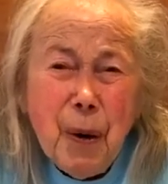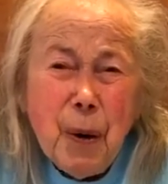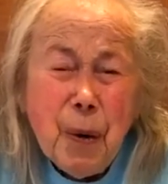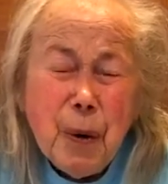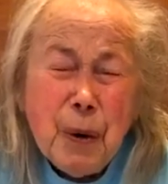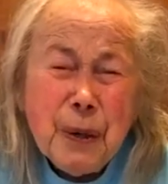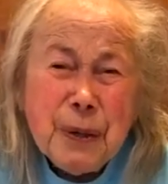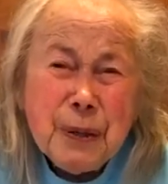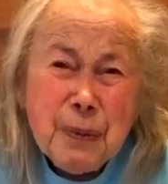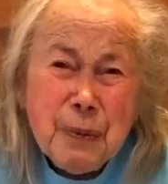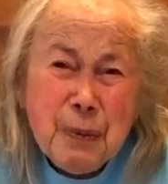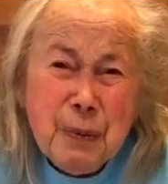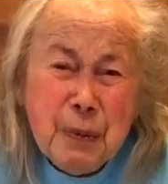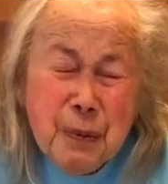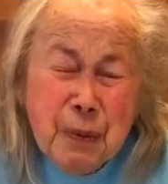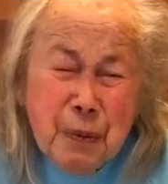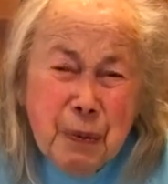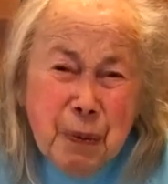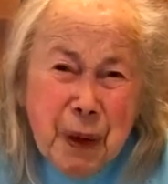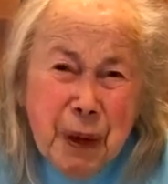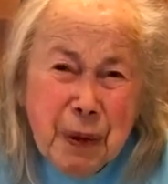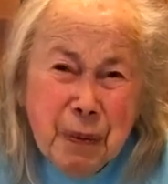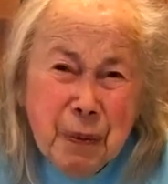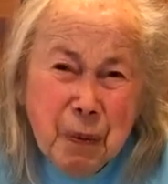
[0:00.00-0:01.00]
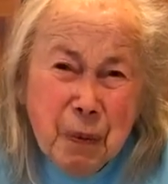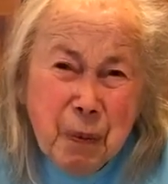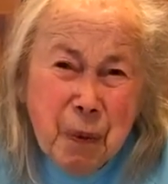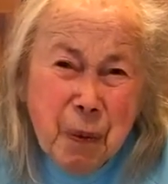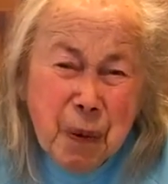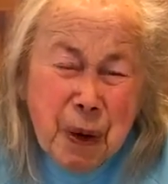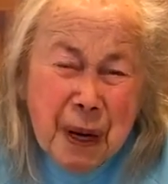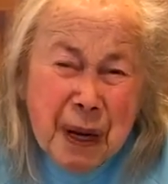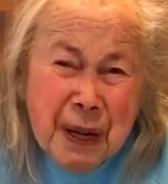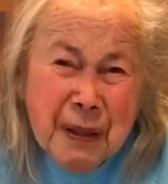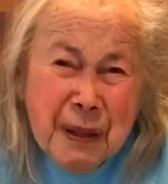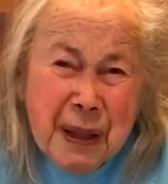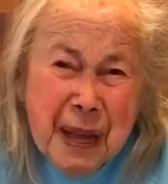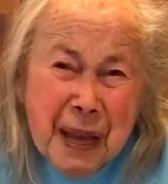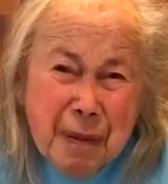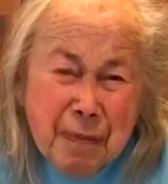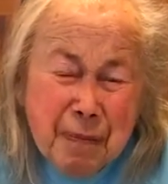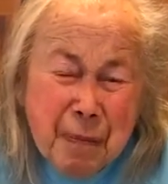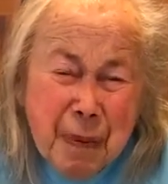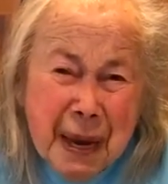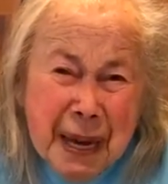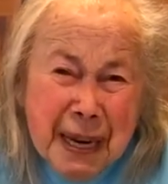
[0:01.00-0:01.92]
who was in that